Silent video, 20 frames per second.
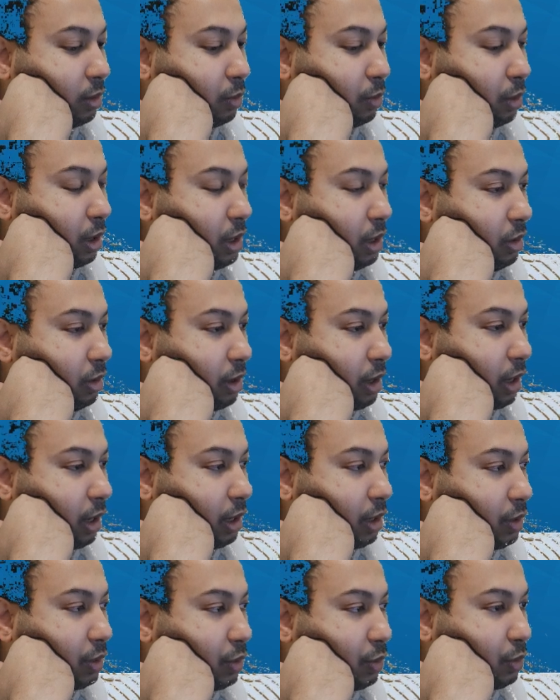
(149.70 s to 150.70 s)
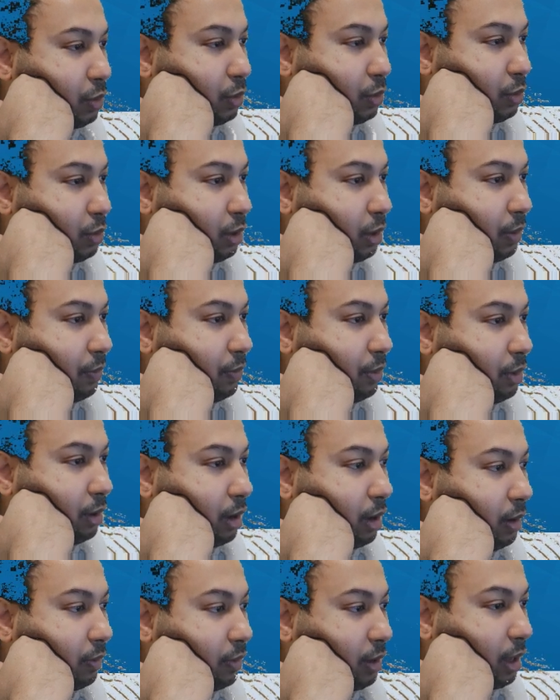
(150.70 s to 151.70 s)
what you can do, if you
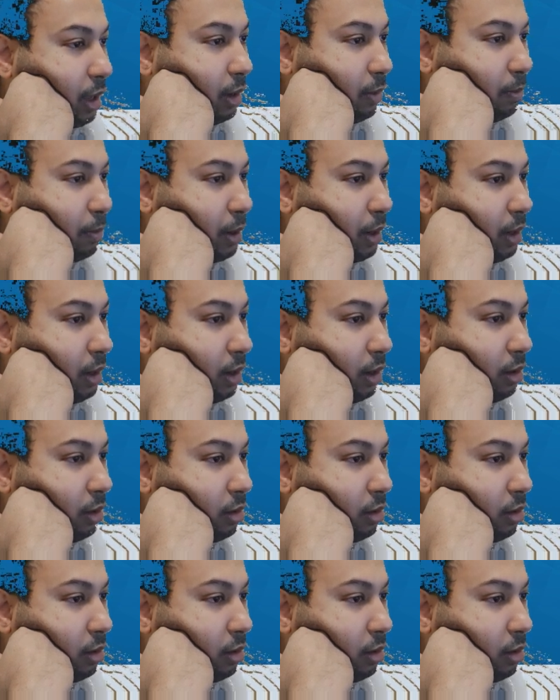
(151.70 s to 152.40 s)
have Kingpin